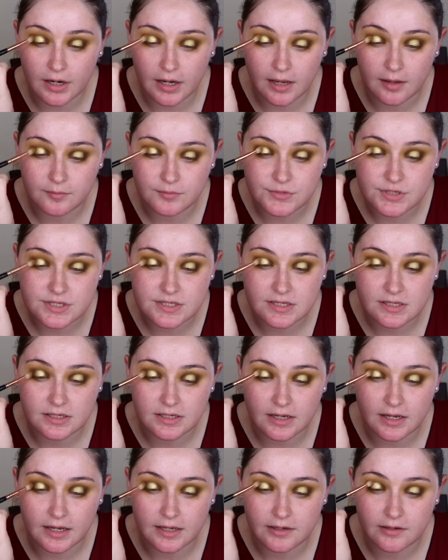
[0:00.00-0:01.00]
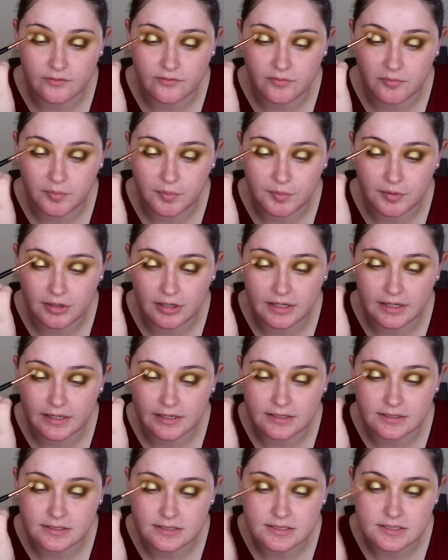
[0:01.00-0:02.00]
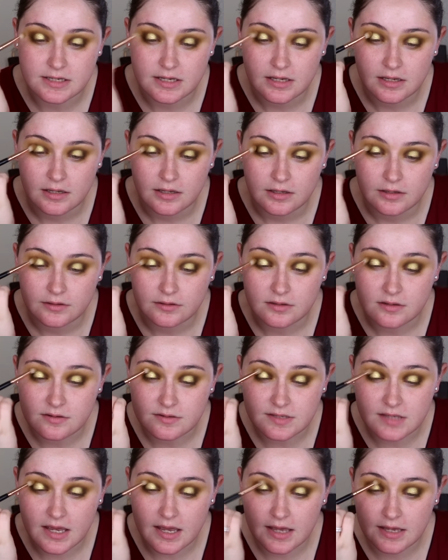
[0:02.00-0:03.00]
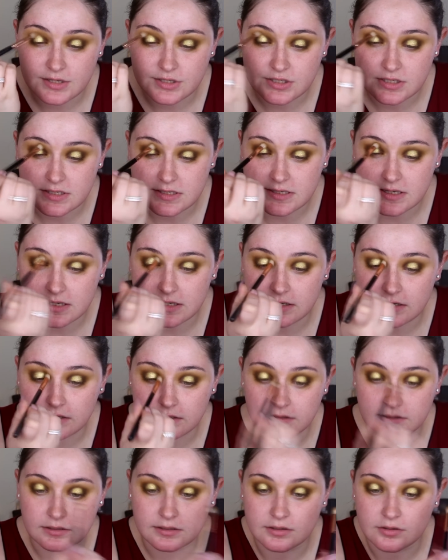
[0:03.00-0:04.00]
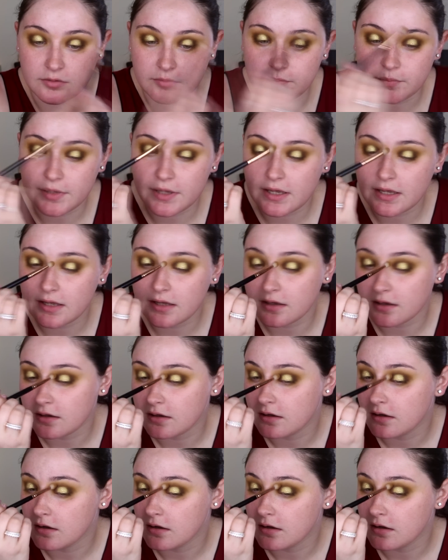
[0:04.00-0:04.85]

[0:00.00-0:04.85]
I'm just gonna kind of blend those edges in a little bit,